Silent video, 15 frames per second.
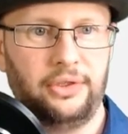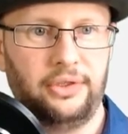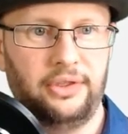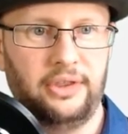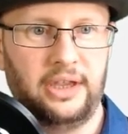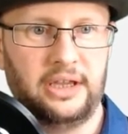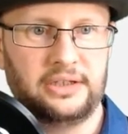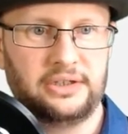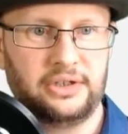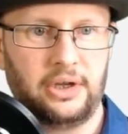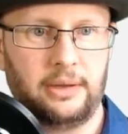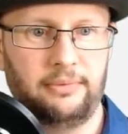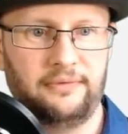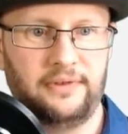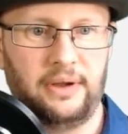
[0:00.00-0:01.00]
the
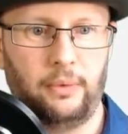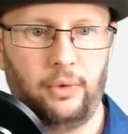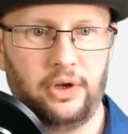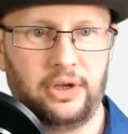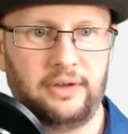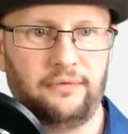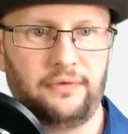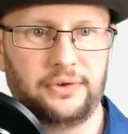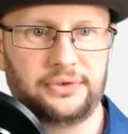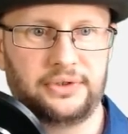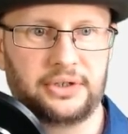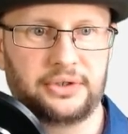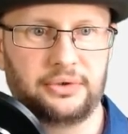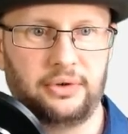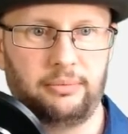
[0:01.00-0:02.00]
type of network
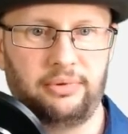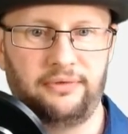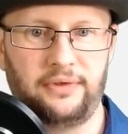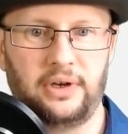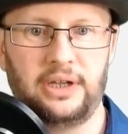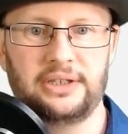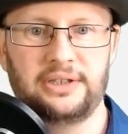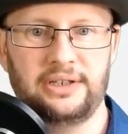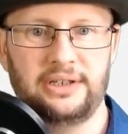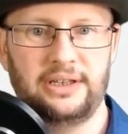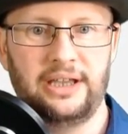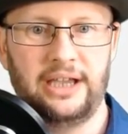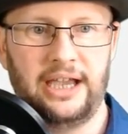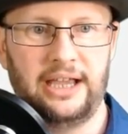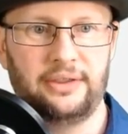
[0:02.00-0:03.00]
infrastructure it provides,
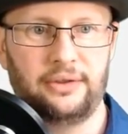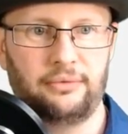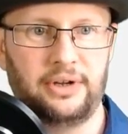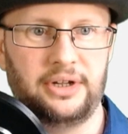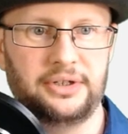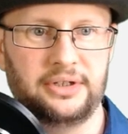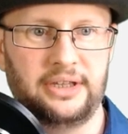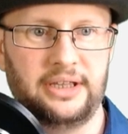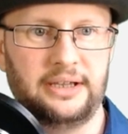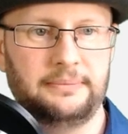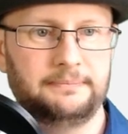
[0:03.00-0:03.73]
and the region there.